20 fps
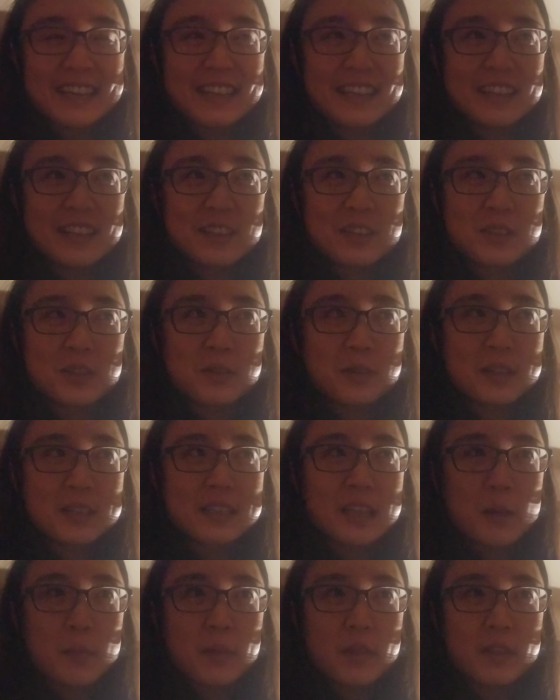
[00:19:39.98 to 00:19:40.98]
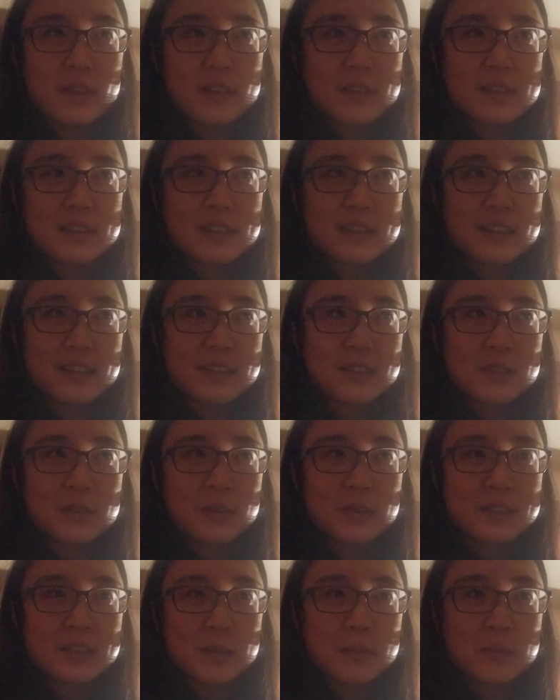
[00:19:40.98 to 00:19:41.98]
It's to accept this. It's to
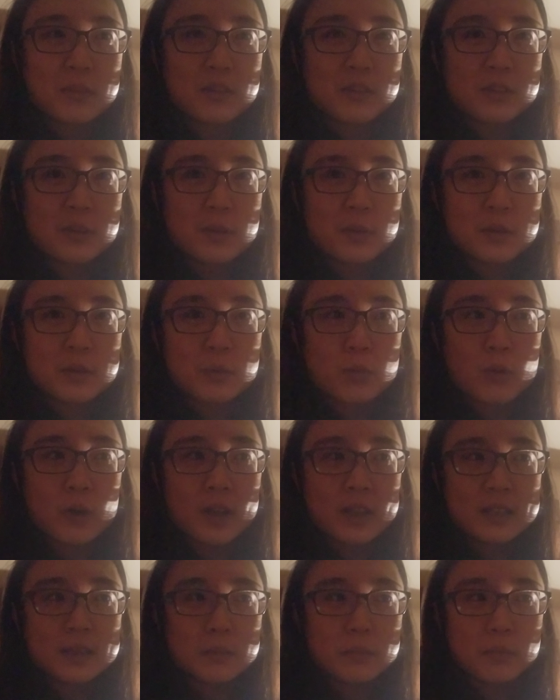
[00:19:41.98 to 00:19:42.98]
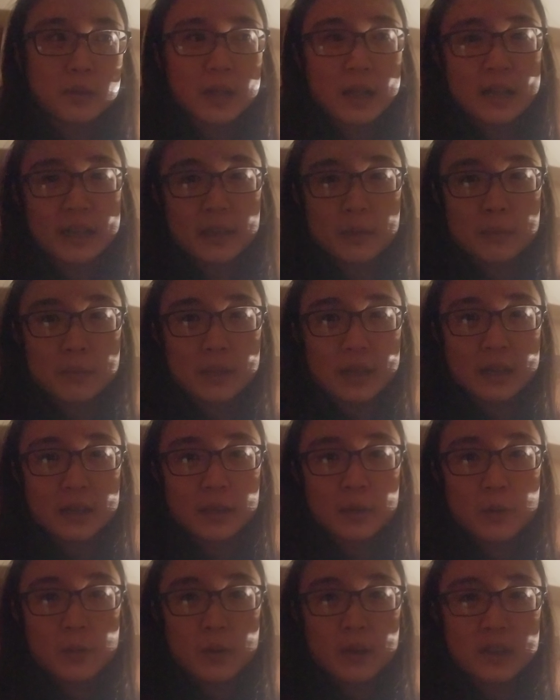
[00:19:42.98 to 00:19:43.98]
accept there's always white and black and
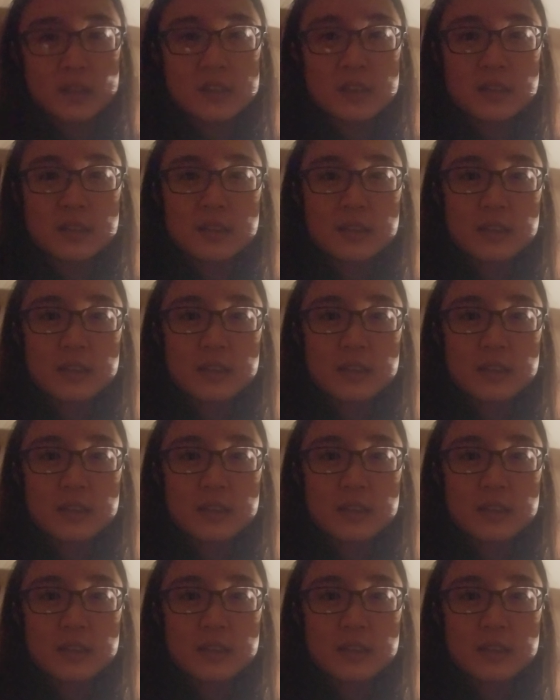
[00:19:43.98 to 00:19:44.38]
white.